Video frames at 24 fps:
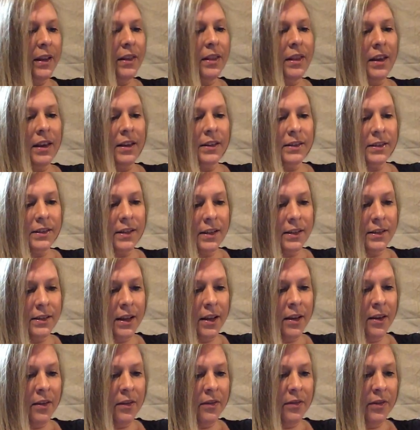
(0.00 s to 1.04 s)
The extent
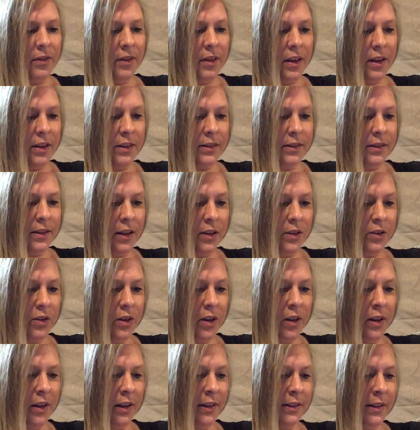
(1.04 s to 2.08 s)
of such
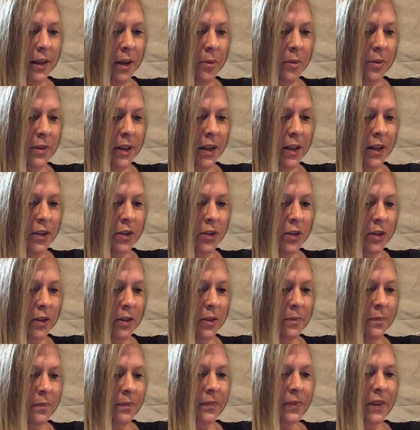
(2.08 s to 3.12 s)
an
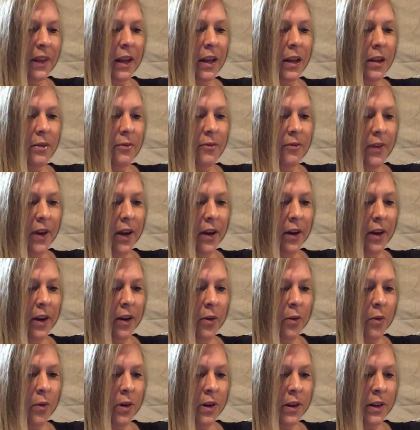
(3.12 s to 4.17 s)
examination can vary
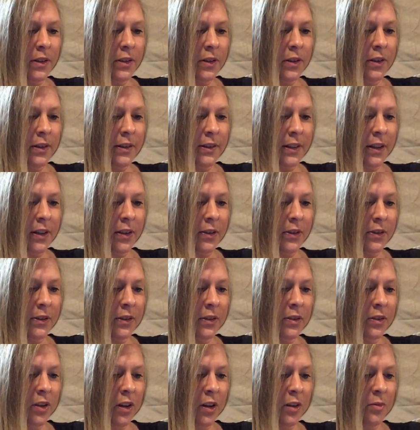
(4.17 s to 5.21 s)
according to the skills
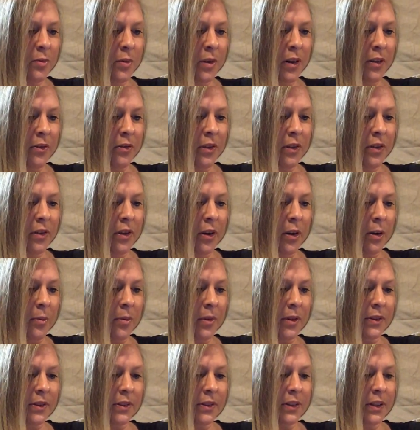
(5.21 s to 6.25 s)
and judgment of the
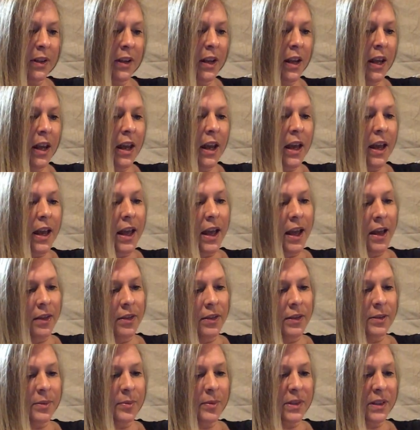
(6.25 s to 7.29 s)
therapist and
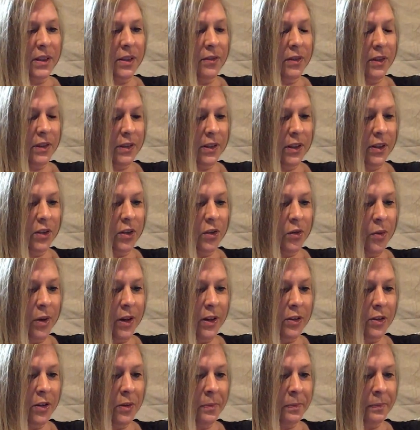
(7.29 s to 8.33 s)
the specific
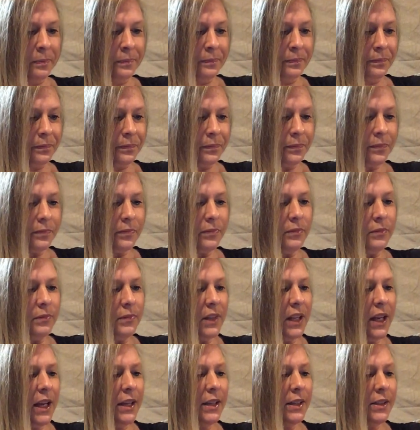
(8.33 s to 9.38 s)
situation.
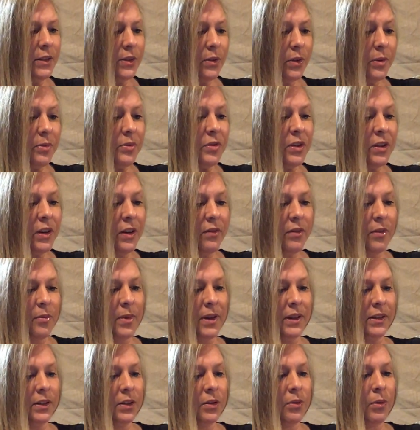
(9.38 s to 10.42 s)
A description of the
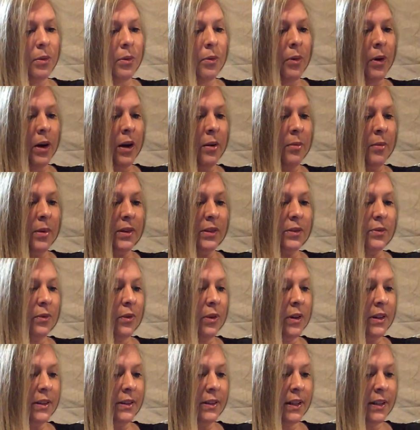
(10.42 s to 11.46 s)
basic requirements for
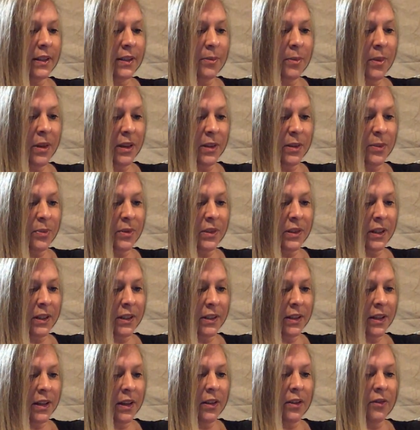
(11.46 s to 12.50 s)
an assessment is
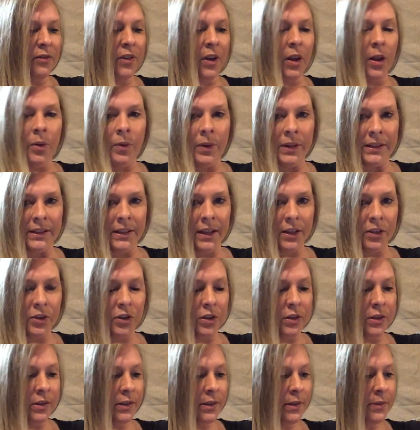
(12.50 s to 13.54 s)
presented in the following
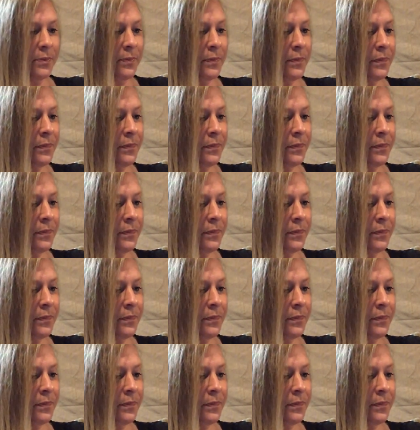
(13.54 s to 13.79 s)
sections.